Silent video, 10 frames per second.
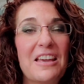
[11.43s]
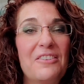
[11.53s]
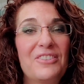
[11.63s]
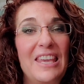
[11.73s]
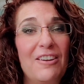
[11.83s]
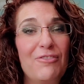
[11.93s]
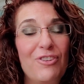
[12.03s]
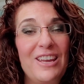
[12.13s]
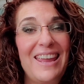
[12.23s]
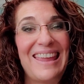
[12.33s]
of
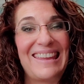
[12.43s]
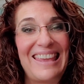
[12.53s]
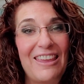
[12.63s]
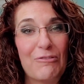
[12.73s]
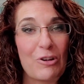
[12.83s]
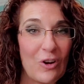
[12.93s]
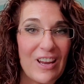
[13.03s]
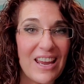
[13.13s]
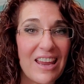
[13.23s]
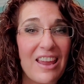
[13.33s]
Carefree and Cave
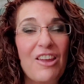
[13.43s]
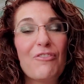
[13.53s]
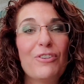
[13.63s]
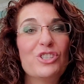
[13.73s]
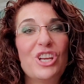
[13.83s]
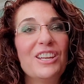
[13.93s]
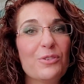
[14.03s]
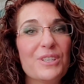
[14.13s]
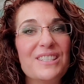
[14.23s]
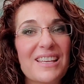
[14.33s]
Creek for
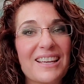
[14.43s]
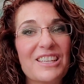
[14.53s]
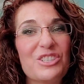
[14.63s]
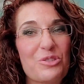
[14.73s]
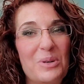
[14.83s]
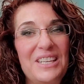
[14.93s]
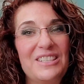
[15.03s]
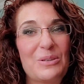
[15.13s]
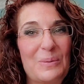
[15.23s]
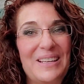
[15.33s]
January 2nd,
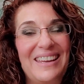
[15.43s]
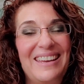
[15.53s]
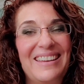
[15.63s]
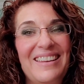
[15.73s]
2020.